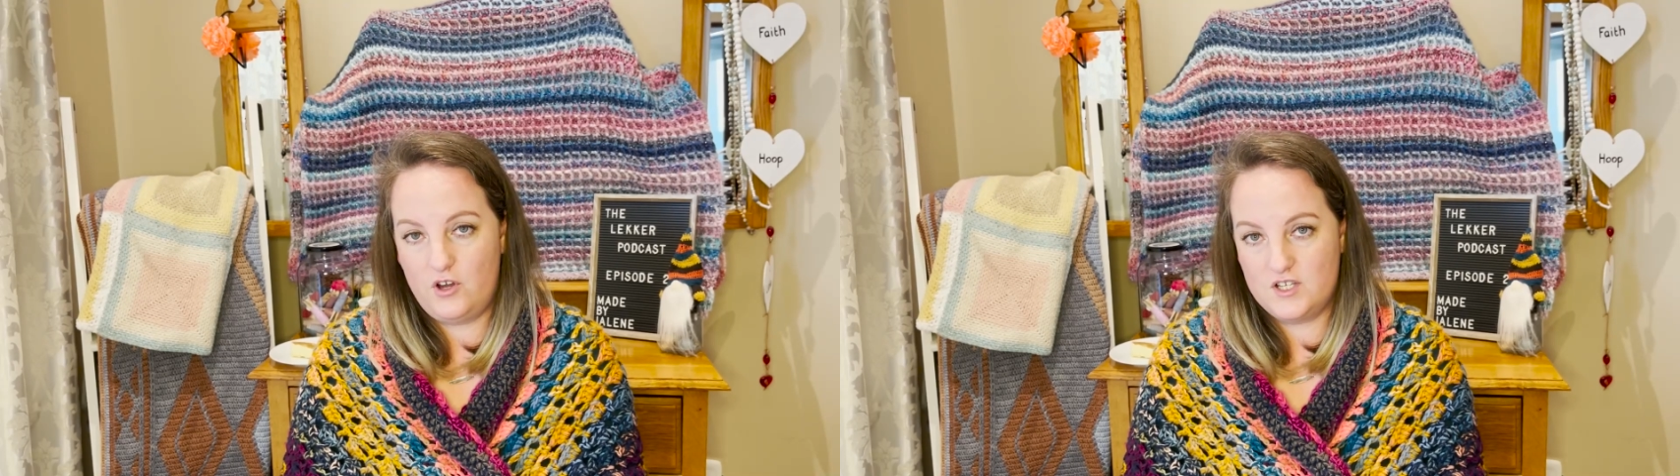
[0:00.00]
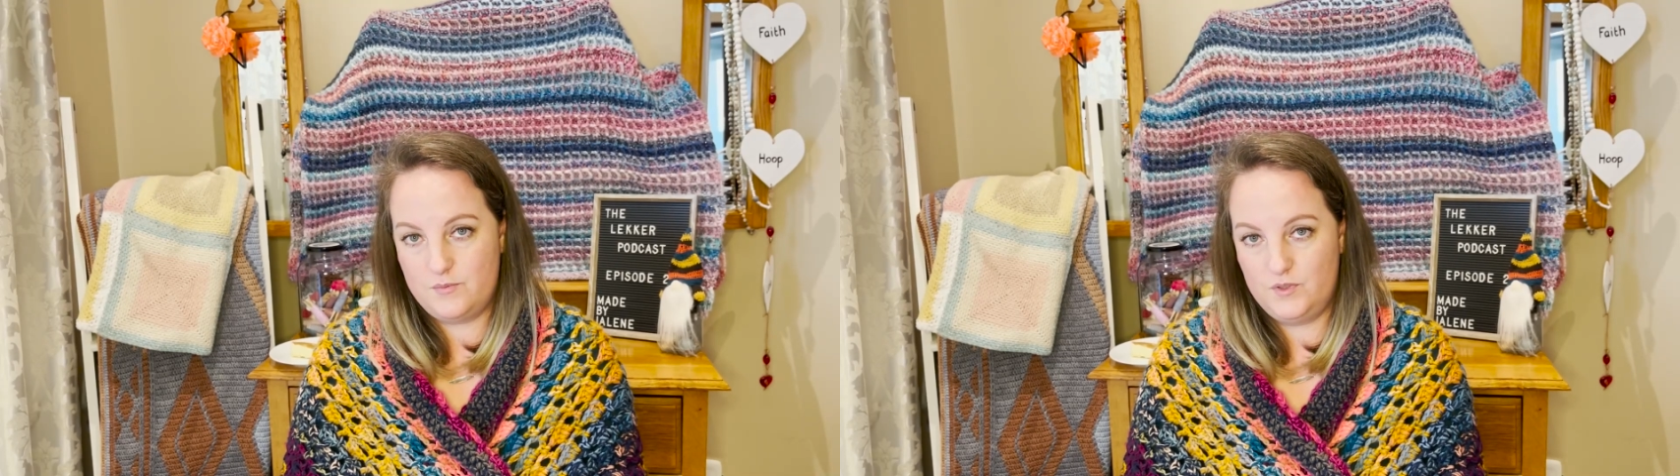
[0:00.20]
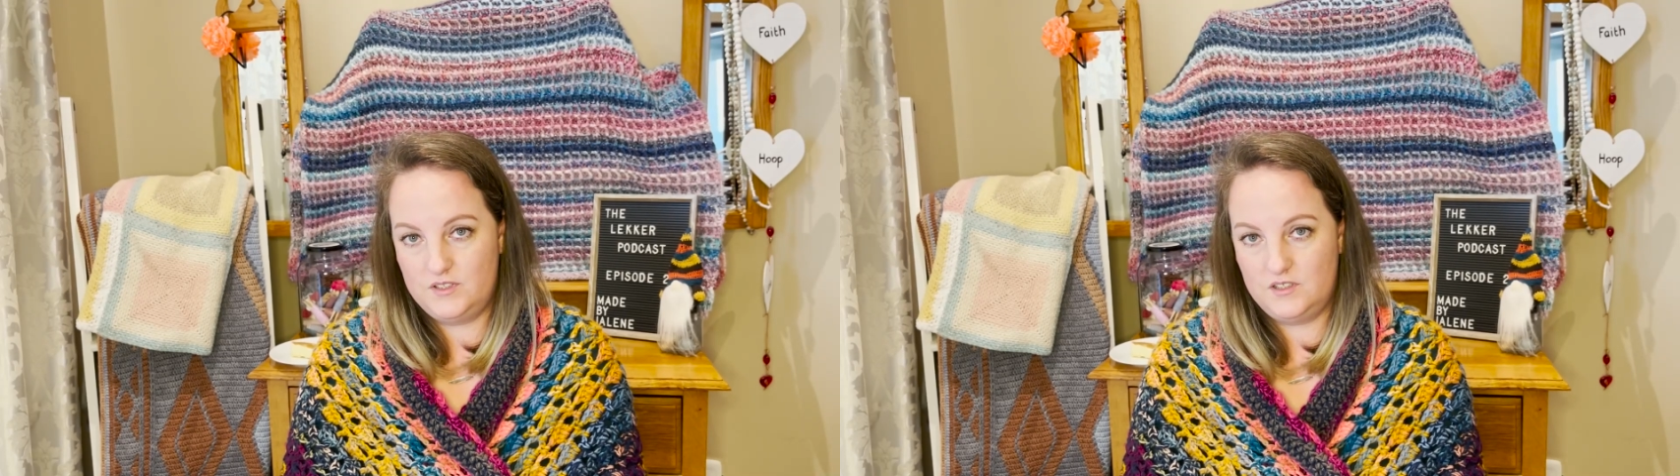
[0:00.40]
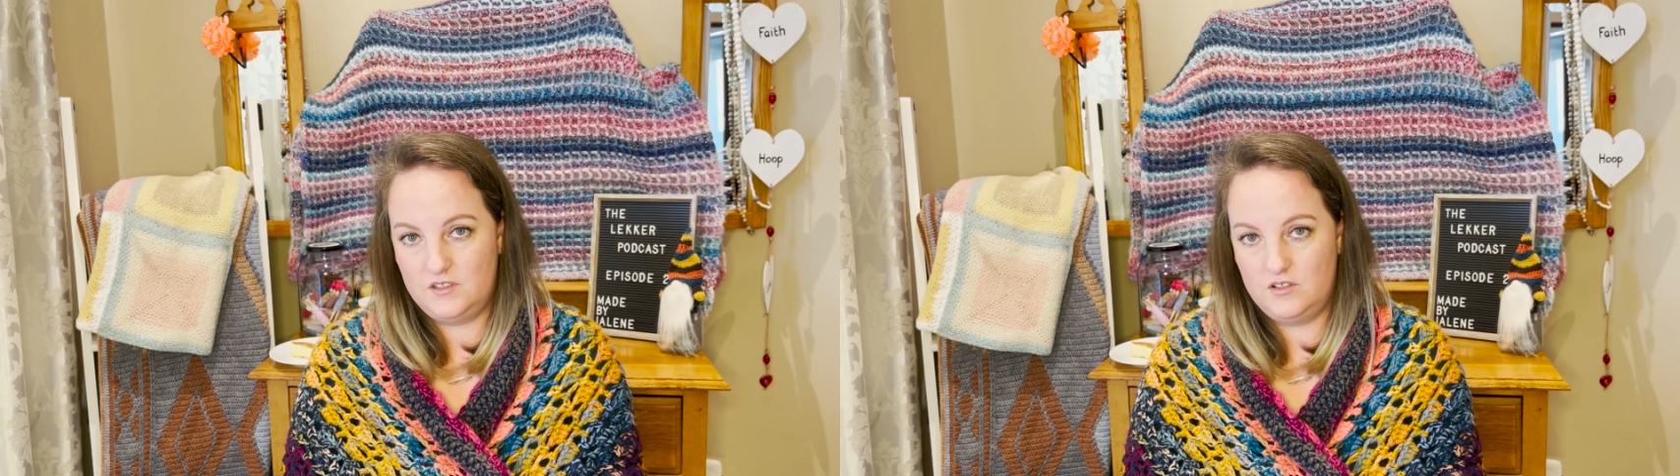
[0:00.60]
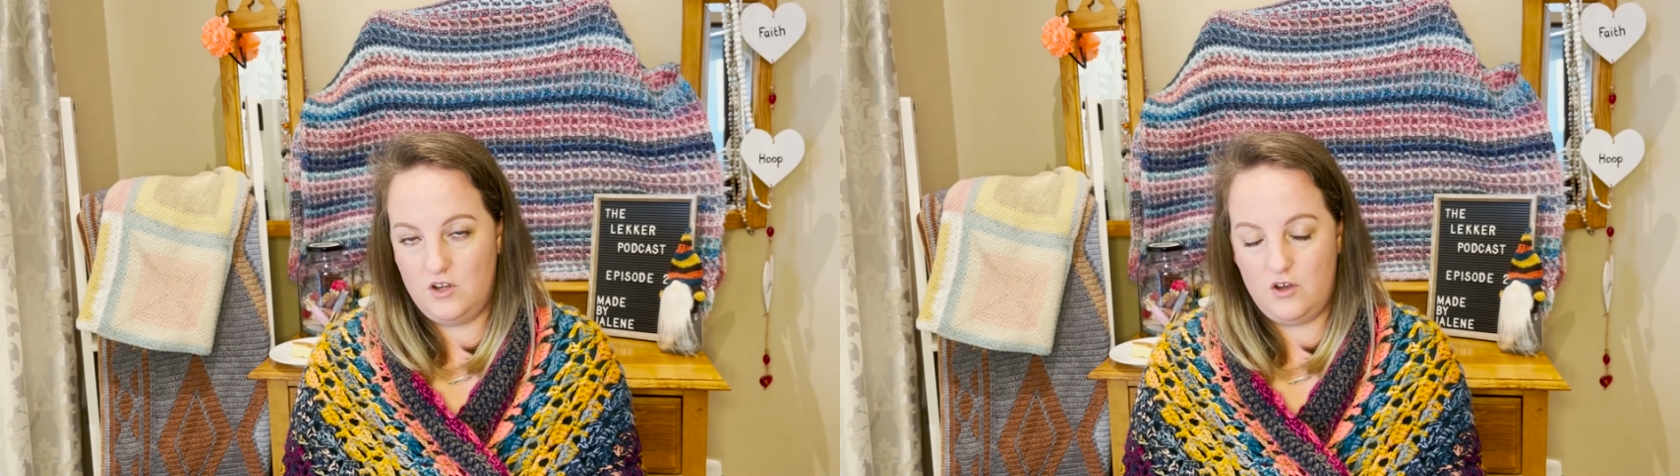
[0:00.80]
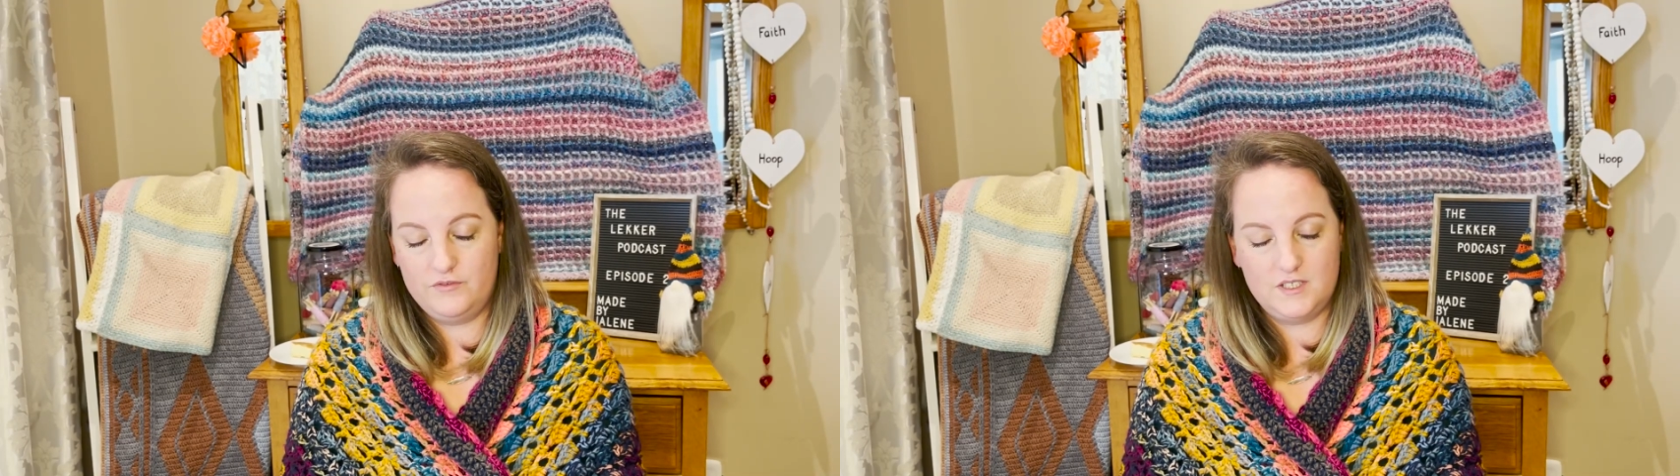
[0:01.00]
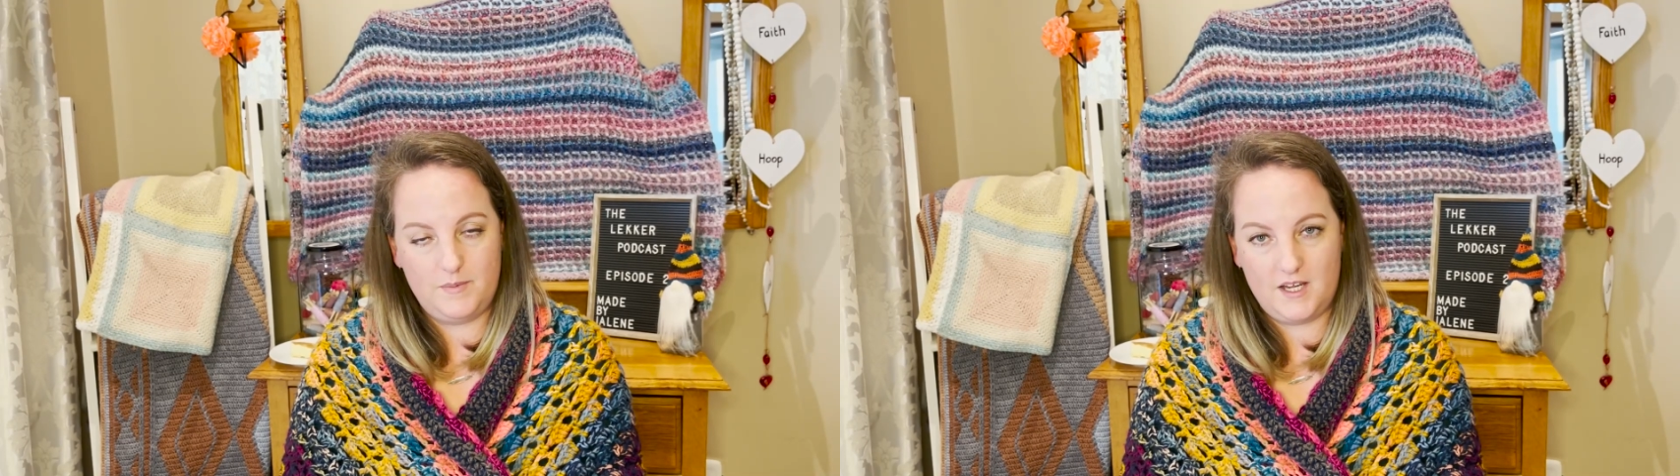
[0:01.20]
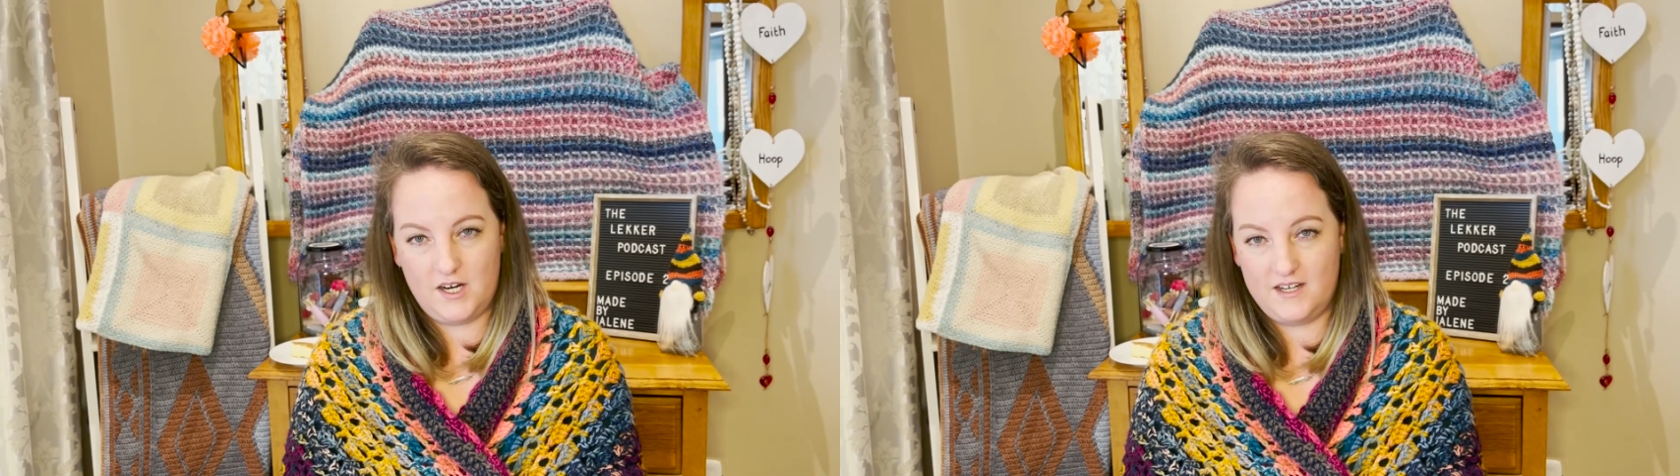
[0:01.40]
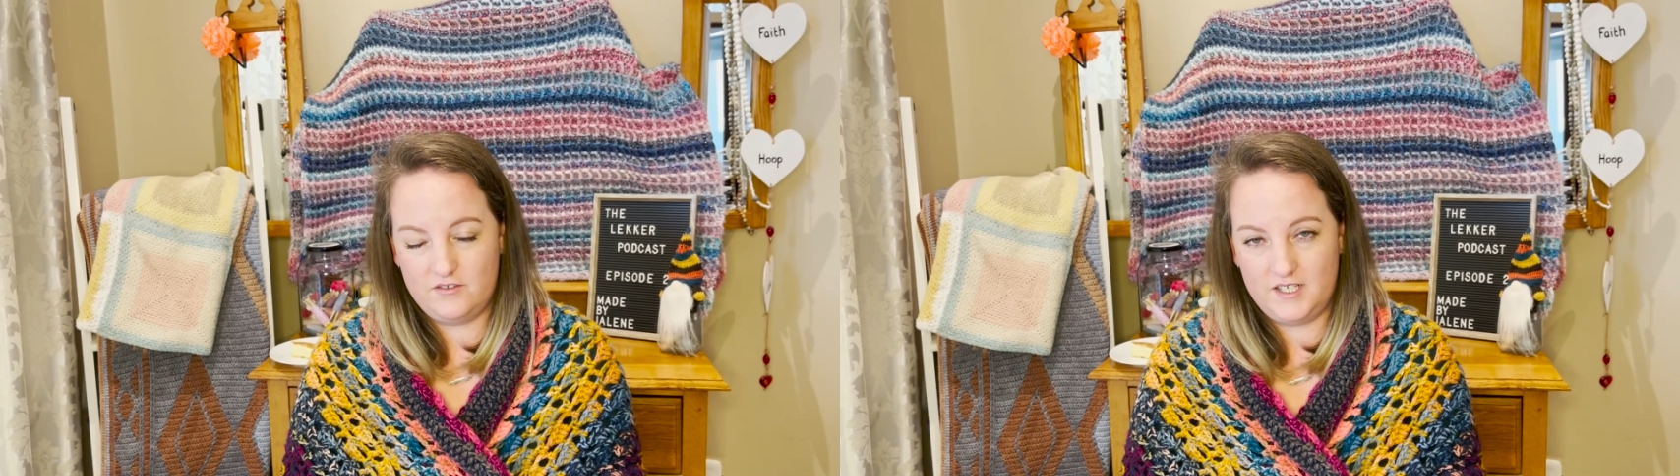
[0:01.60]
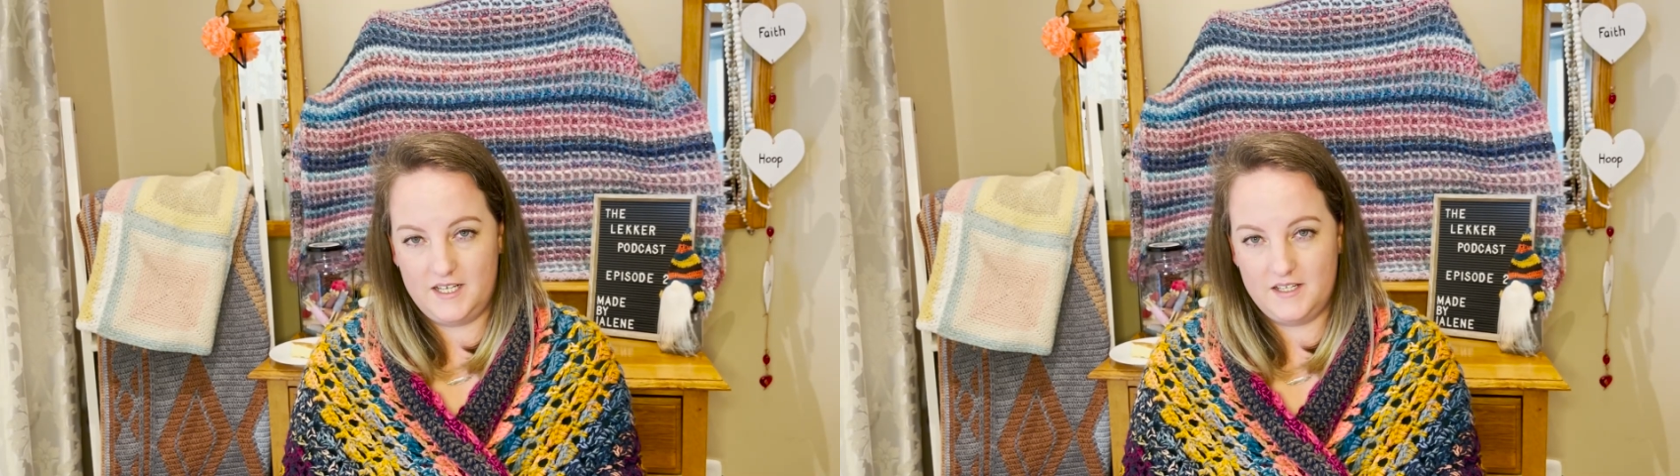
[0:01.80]
hospital after about
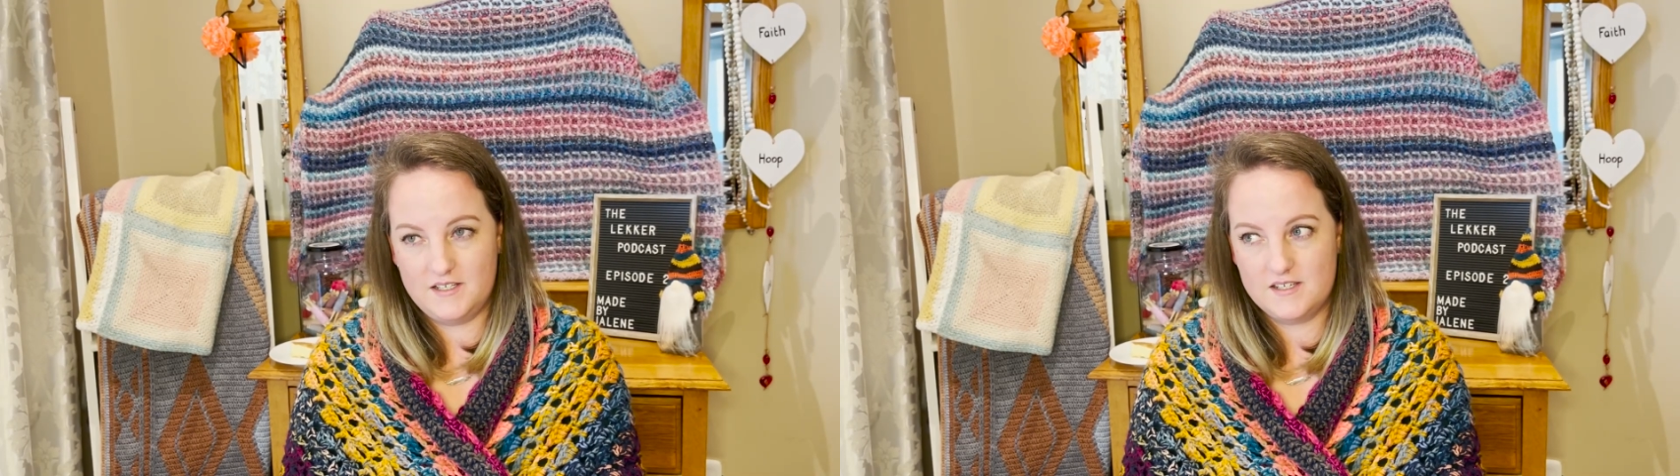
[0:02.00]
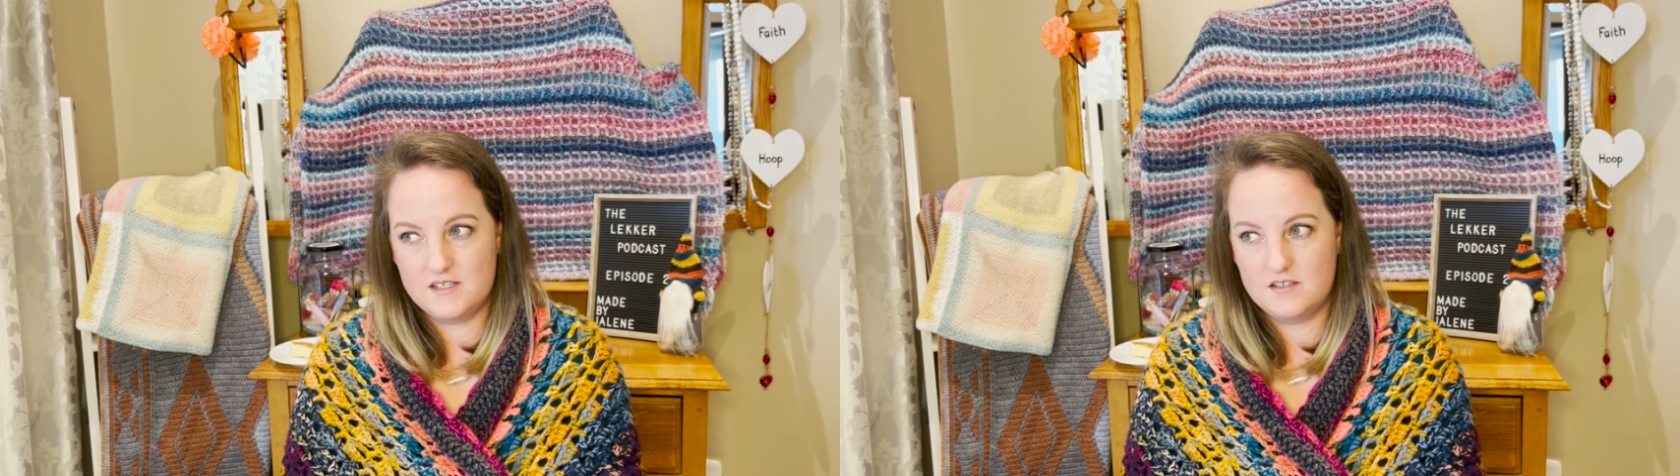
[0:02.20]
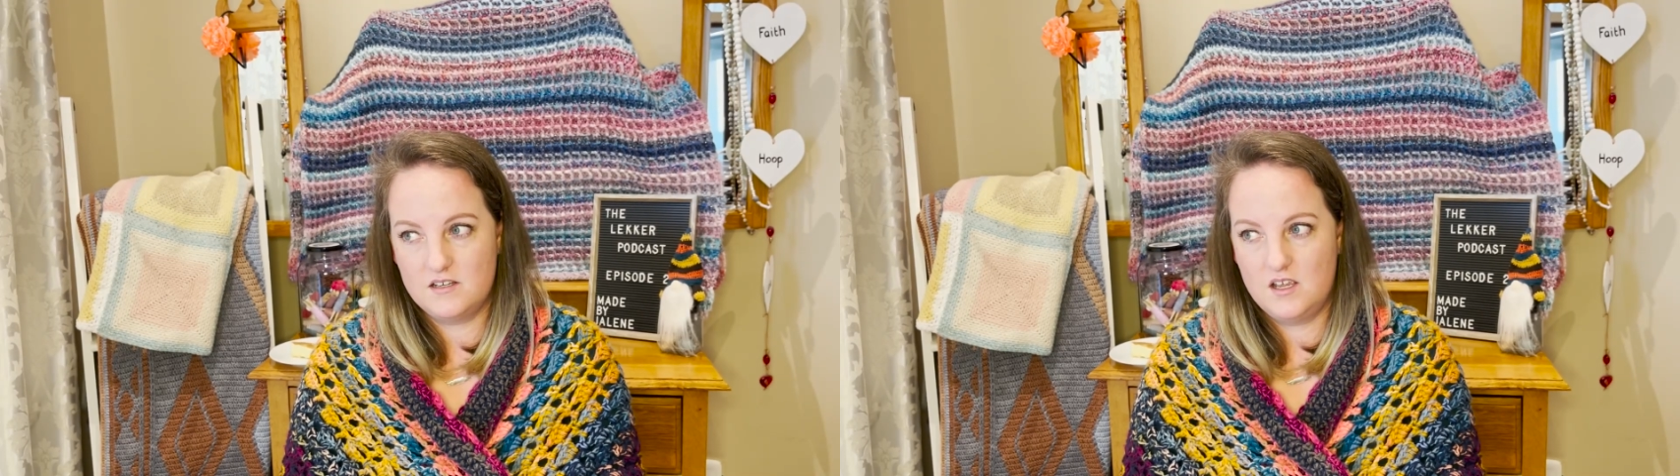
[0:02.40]
100 days.